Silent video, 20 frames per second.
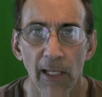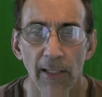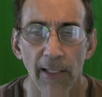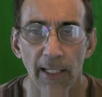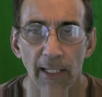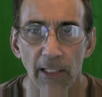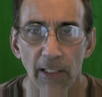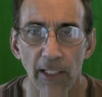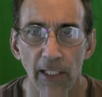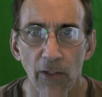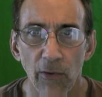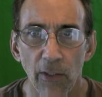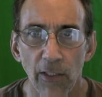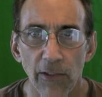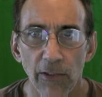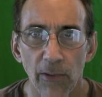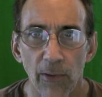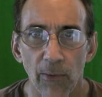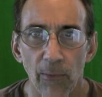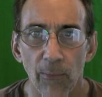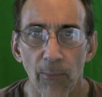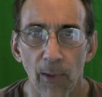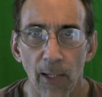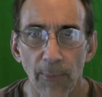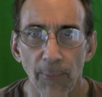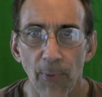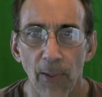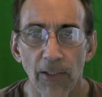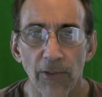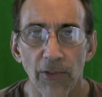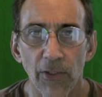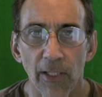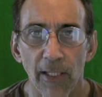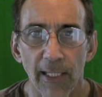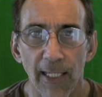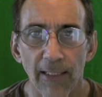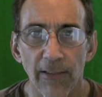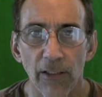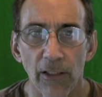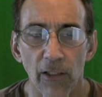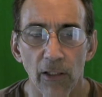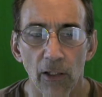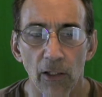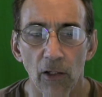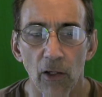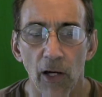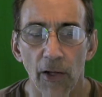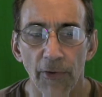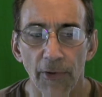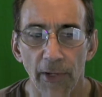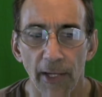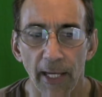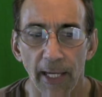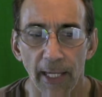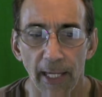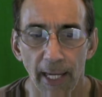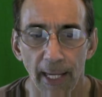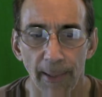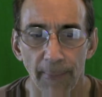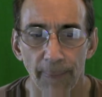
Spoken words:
it can decrease their blood pressure, and that's going to cause a headache.